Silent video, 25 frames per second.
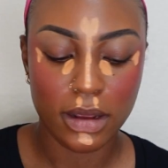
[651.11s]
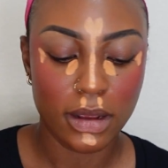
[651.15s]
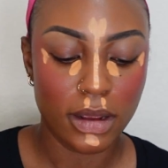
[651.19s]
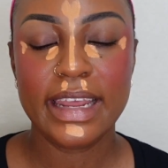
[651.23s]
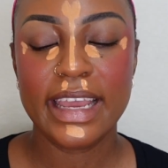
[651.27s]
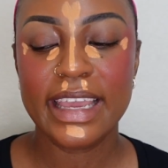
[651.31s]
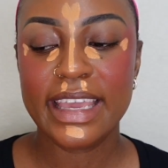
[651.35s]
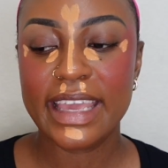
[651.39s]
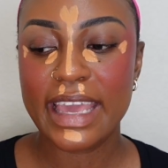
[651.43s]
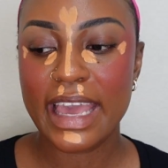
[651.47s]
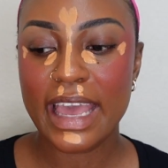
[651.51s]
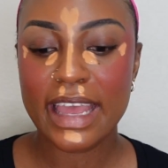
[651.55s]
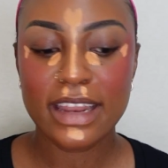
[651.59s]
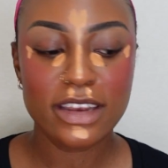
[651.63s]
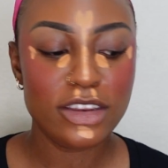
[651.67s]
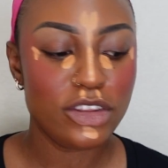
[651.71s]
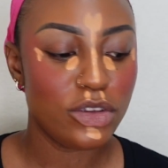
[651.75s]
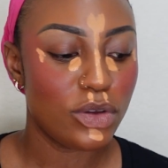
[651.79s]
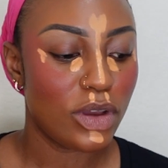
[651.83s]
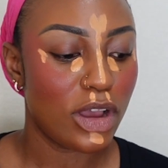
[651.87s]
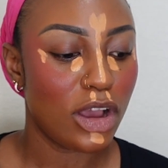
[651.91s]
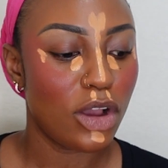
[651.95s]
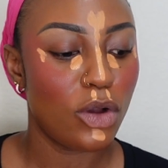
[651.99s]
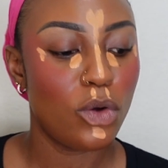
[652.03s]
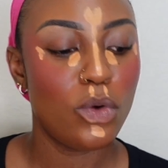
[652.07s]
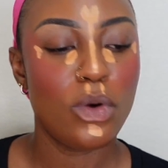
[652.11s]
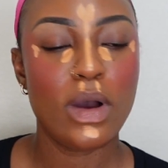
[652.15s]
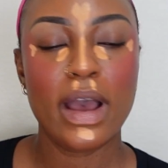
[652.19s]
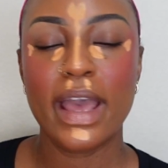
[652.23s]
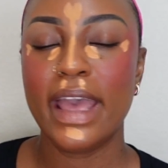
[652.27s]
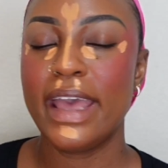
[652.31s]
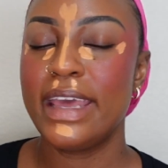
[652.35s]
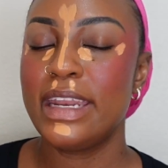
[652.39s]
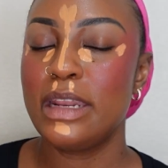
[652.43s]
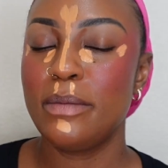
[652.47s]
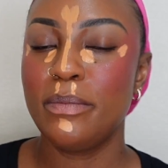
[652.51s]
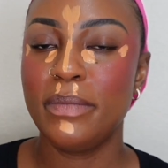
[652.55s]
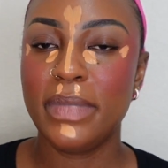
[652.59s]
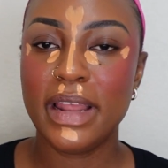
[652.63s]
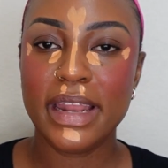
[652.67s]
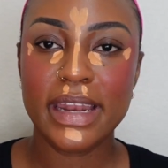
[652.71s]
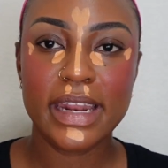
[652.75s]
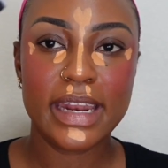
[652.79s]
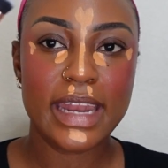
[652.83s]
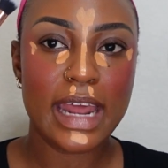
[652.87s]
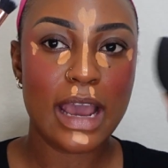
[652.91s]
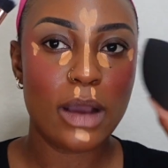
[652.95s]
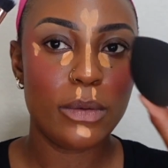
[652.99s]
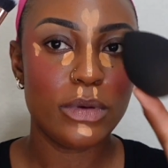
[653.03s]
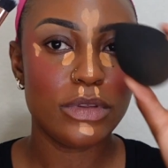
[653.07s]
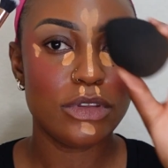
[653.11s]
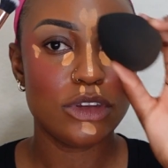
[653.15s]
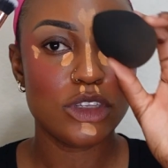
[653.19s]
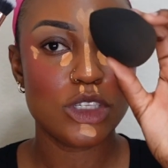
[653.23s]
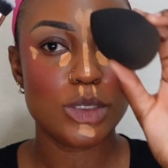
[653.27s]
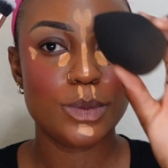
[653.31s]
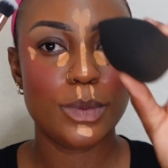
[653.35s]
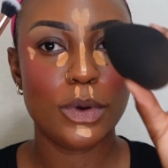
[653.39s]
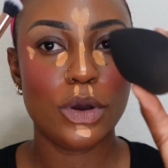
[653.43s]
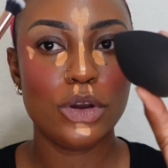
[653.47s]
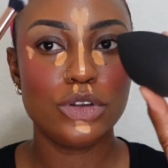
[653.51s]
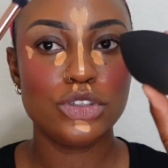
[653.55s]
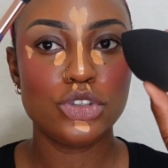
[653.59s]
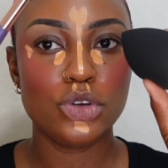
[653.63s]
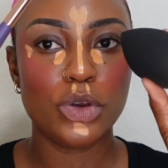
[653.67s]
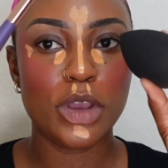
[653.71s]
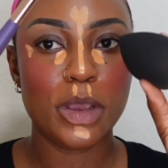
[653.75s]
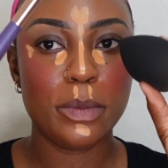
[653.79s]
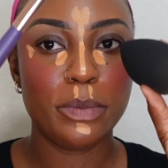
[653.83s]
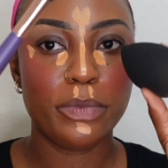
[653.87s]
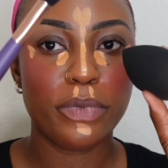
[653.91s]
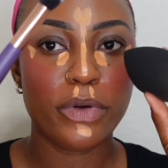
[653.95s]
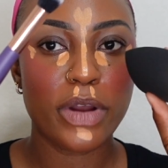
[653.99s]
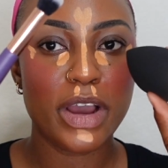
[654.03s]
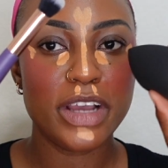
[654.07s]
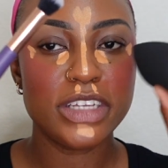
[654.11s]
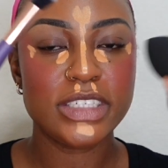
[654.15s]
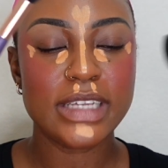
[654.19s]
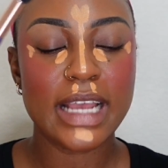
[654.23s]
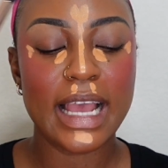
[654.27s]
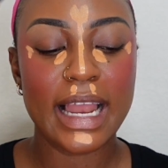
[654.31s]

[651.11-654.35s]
Again, you can go ahead and blend it out with a sponge or a brush.